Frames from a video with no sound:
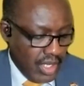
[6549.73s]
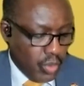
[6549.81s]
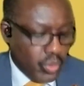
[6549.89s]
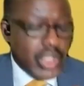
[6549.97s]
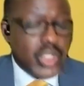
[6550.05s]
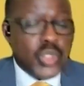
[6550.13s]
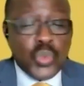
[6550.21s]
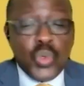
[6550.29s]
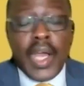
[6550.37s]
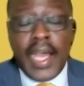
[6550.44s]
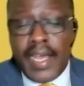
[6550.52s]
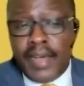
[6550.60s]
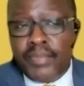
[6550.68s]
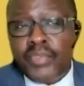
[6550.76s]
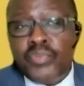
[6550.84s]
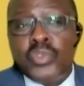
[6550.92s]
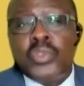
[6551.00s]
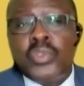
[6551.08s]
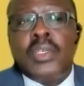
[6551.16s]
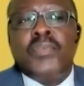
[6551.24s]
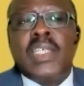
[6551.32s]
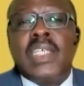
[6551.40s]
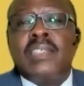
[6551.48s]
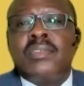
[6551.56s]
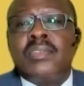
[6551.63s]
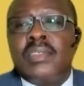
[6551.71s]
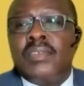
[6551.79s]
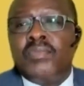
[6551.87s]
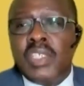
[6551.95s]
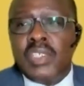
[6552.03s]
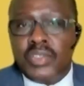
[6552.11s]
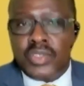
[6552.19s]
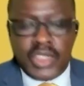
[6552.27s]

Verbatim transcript: We do have. If you navigate to the video